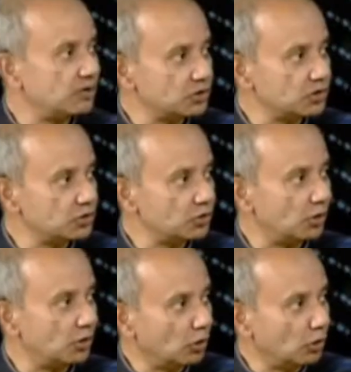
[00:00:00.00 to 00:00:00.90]
to make
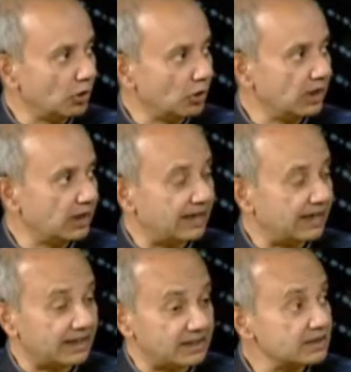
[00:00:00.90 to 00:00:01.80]
sure you're looking at
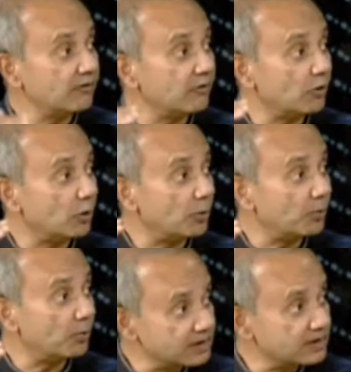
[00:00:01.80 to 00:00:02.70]
adjusting for
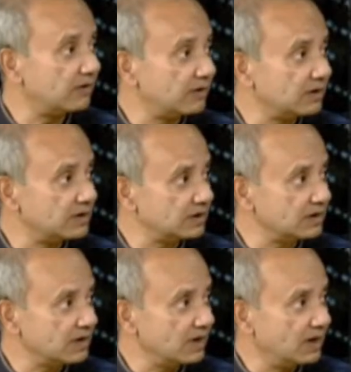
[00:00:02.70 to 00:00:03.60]
price
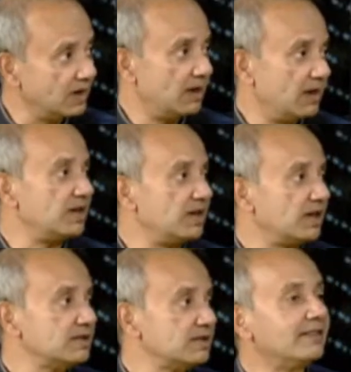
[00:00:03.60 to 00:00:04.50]
differences,
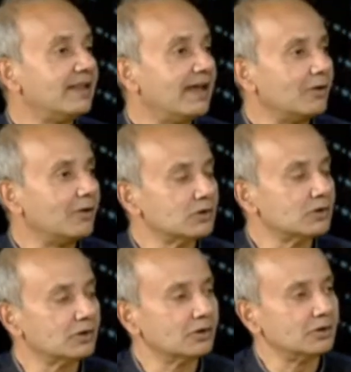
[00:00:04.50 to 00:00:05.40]
and then
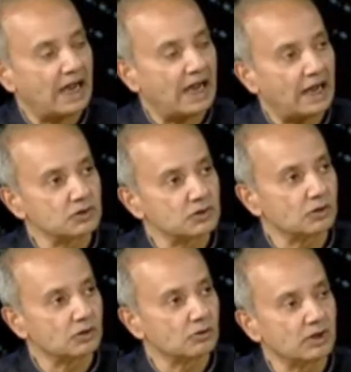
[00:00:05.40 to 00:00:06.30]
also, a
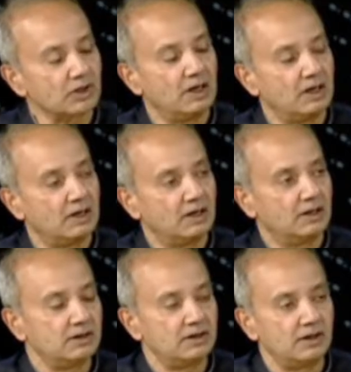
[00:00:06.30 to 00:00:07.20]
household with,
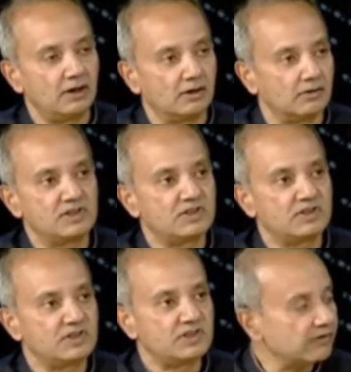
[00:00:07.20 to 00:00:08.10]

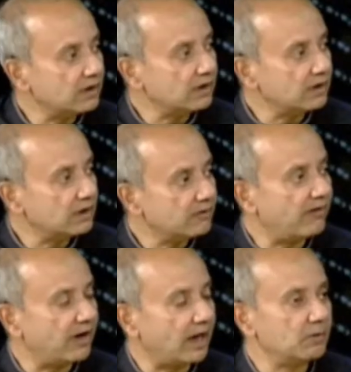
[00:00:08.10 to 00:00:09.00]
7
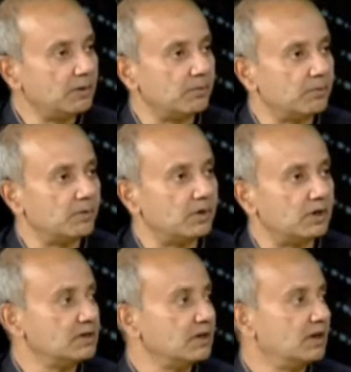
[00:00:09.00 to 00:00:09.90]
family
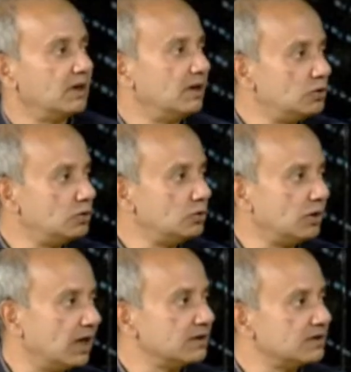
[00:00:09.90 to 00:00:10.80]
members,
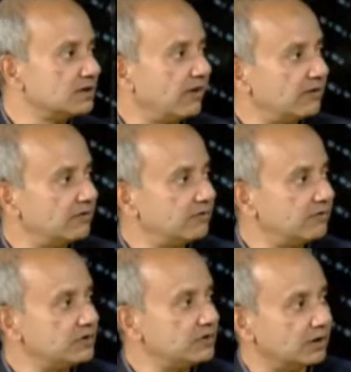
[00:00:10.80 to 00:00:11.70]
2 adults and 5
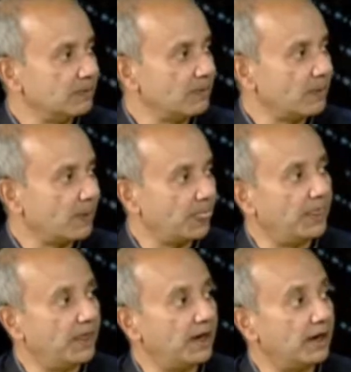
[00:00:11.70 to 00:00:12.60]
children,
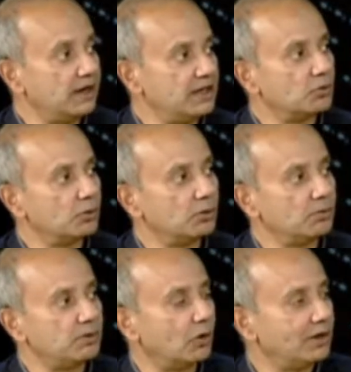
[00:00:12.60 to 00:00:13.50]
their needs will
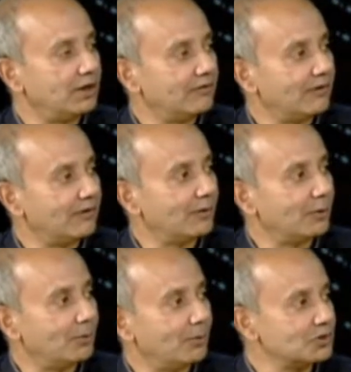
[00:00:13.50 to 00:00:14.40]
be somewhat different
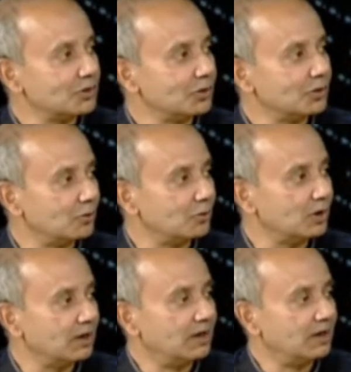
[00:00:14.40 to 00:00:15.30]
from a household
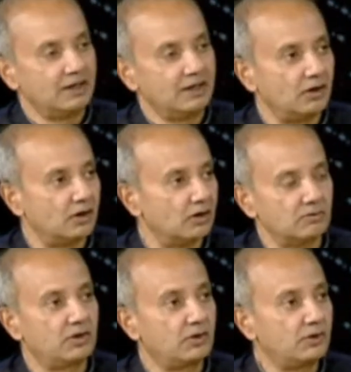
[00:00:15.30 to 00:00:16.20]
with,
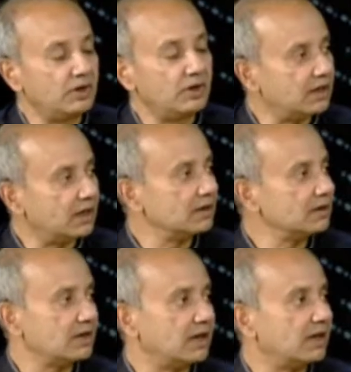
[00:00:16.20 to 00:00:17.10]
3
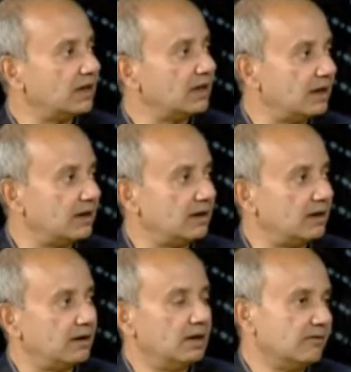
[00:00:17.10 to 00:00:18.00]
adults
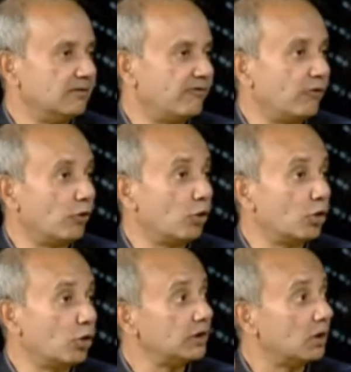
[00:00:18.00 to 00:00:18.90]
and 4
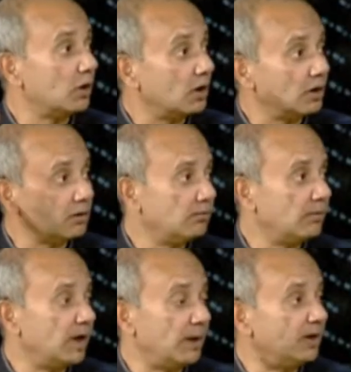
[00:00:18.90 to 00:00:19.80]
children who are
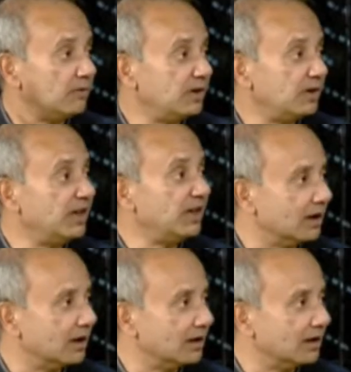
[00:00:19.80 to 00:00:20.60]
maybe young